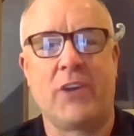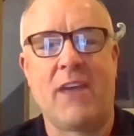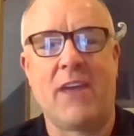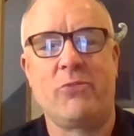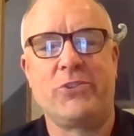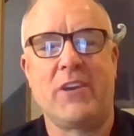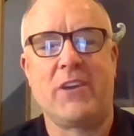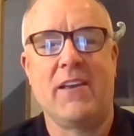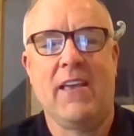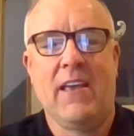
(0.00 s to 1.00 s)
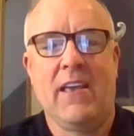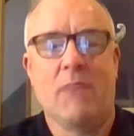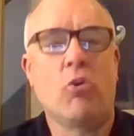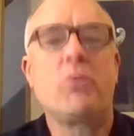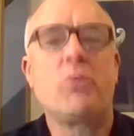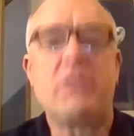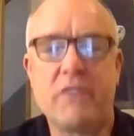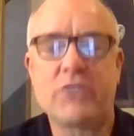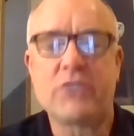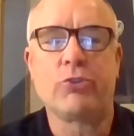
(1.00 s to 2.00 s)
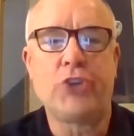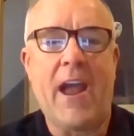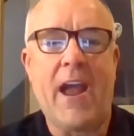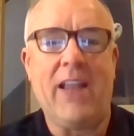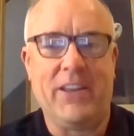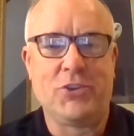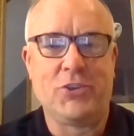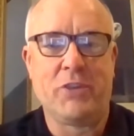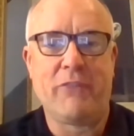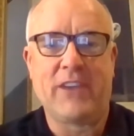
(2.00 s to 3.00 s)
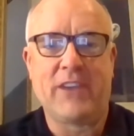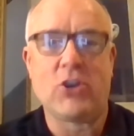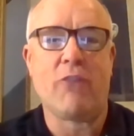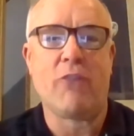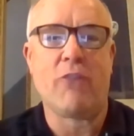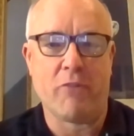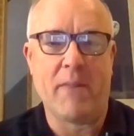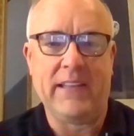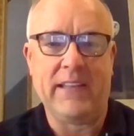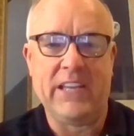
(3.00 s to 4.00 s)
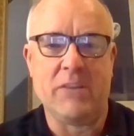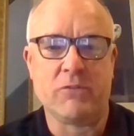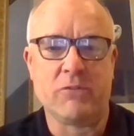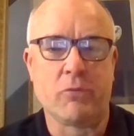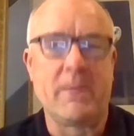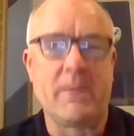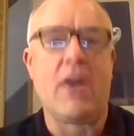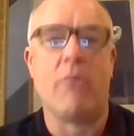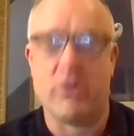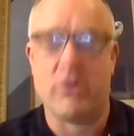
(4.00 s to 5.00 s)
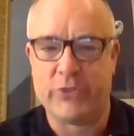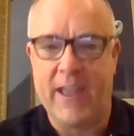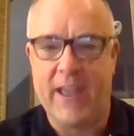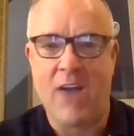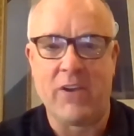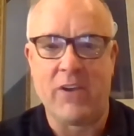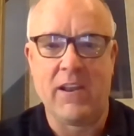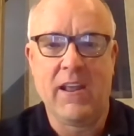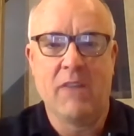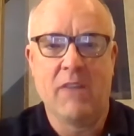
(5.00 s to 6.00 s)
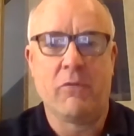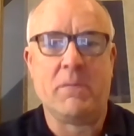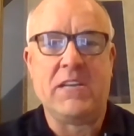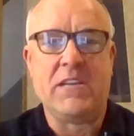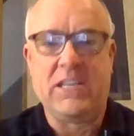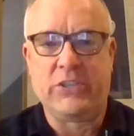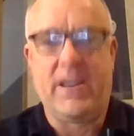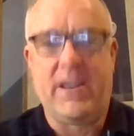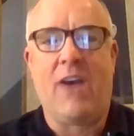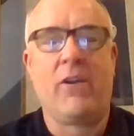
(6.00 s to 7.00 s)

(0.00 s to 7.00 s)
I was born with a physical challenge. It affects all four of my limbs, from the elbows down and from the knees down.